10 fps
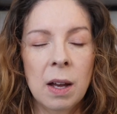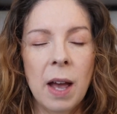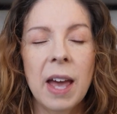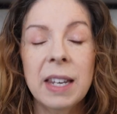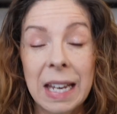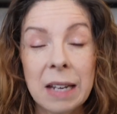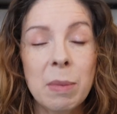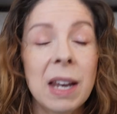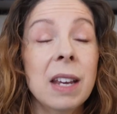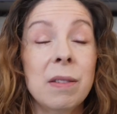and in
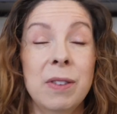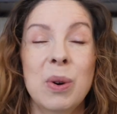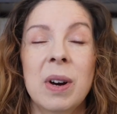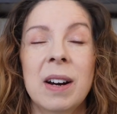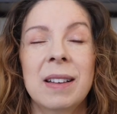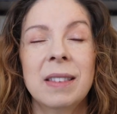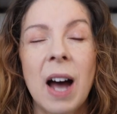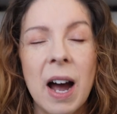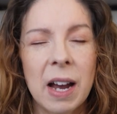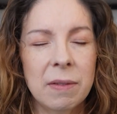many of your
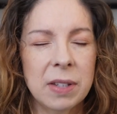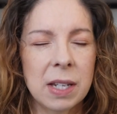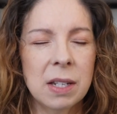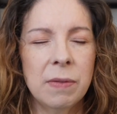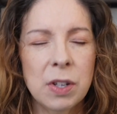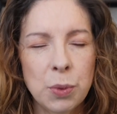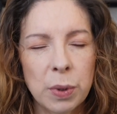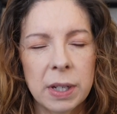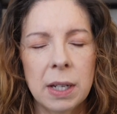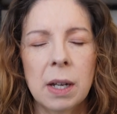lives,
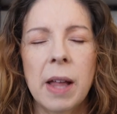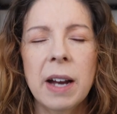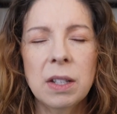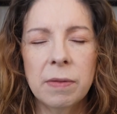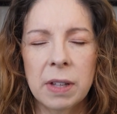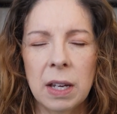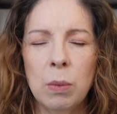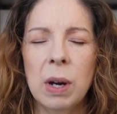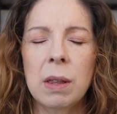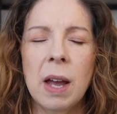individually, collectively,
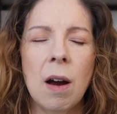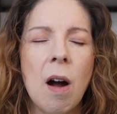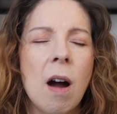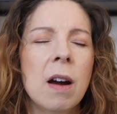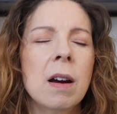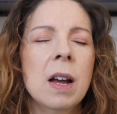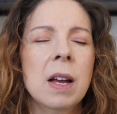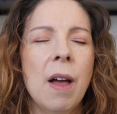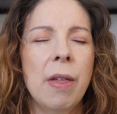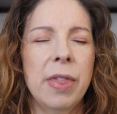where there are
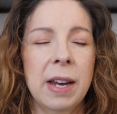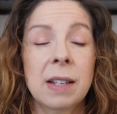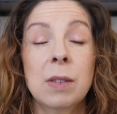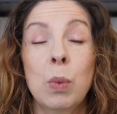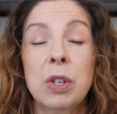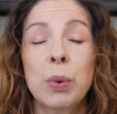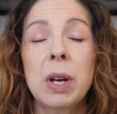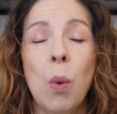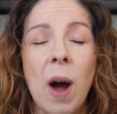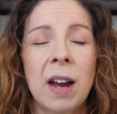things which
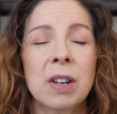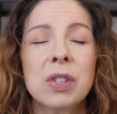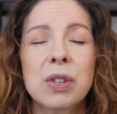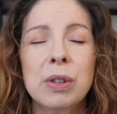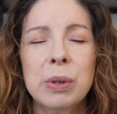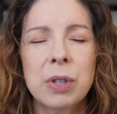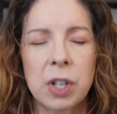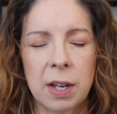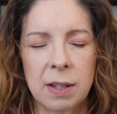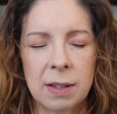require
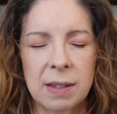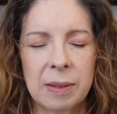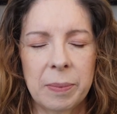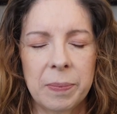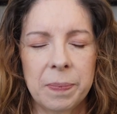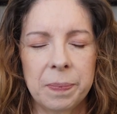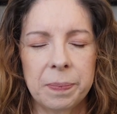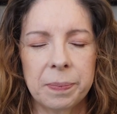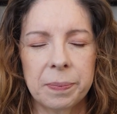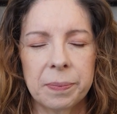solutions.
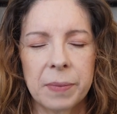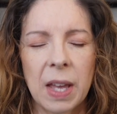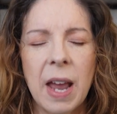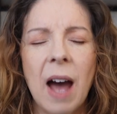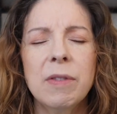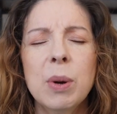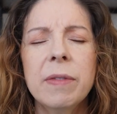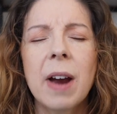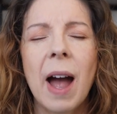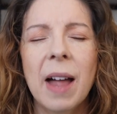And have you
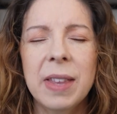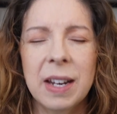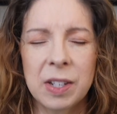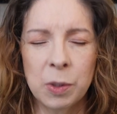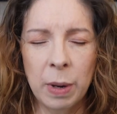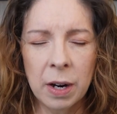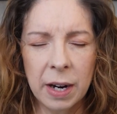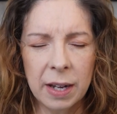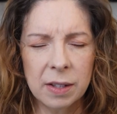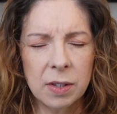ever had the
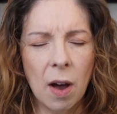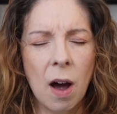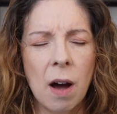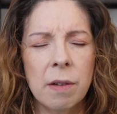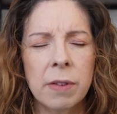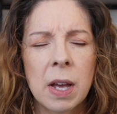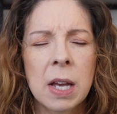experience of